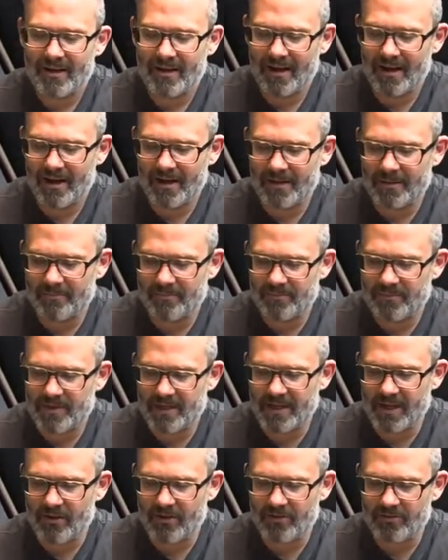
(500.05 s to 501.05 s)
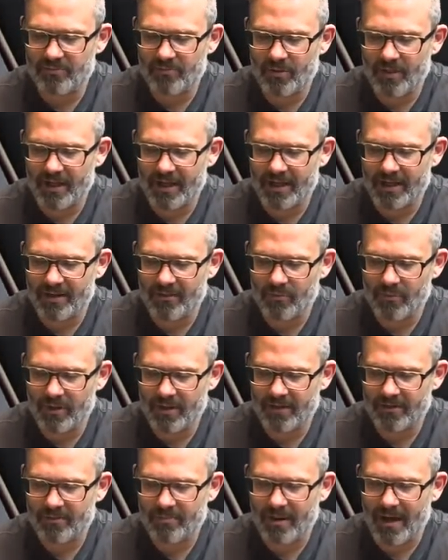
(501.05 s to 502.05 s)
um, the narrative play
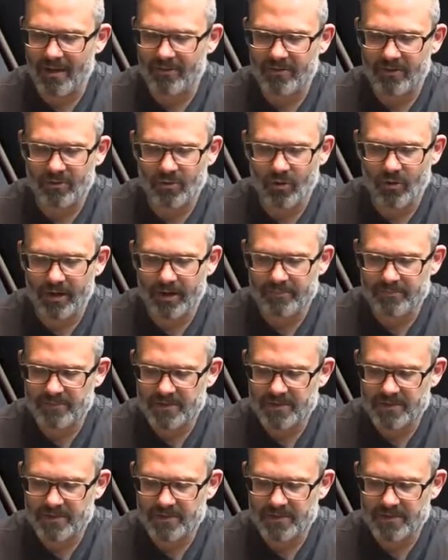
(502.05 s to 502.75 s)
with Path to Glory.